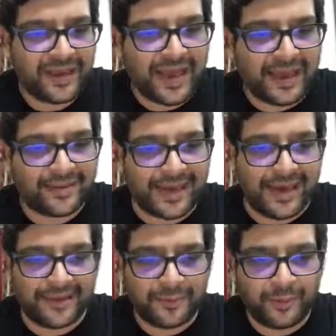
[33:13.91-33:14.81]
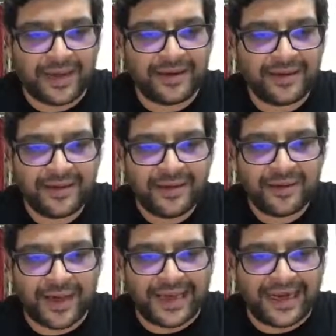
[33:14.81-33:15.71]
So
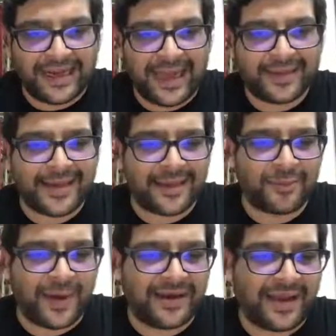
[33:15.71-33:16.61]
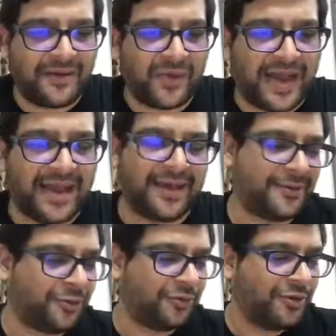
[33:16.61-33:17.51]
I get x as 1 and y as
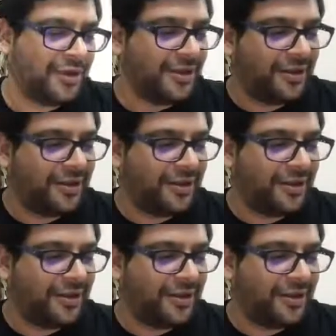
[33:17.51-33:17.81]
2.